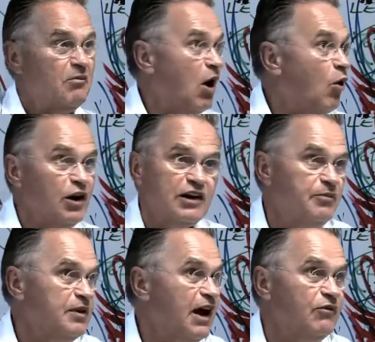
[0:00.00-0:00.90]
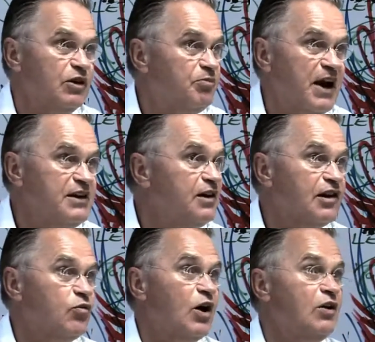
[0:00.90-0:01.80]
or it can be done with painting
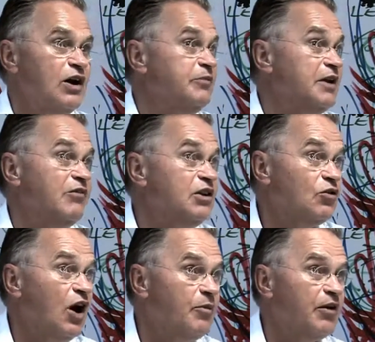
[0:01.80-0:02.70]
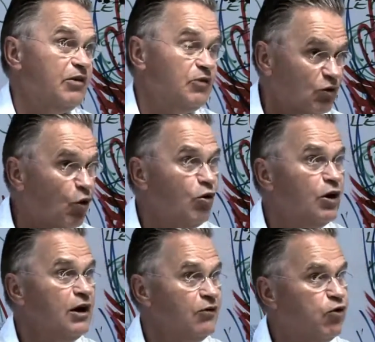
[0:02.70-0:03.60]
as well, it can be done with drama, with all
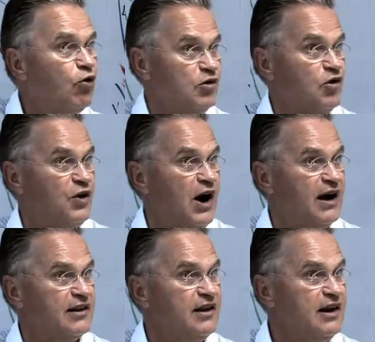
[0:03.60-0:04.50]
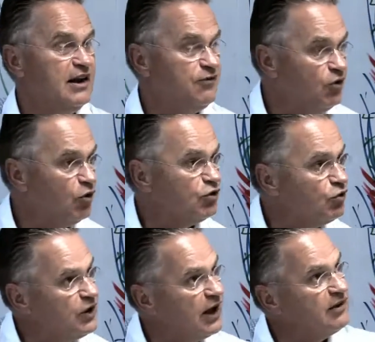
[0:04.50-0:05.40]
forms of art. If you go
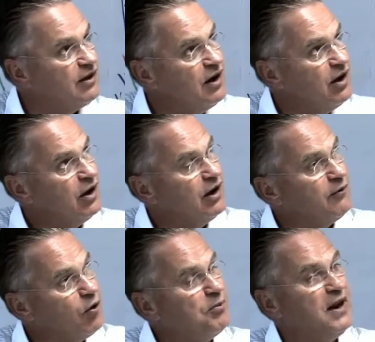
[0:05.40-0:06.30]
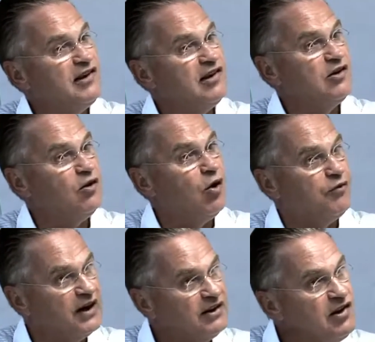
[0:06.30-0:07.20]
through that complexity of
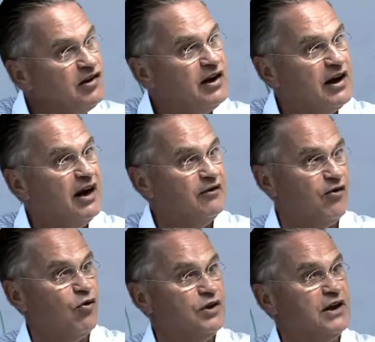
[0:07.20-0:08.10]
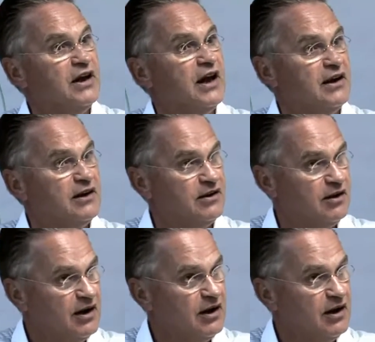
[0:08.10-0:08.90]
artistic unfolding and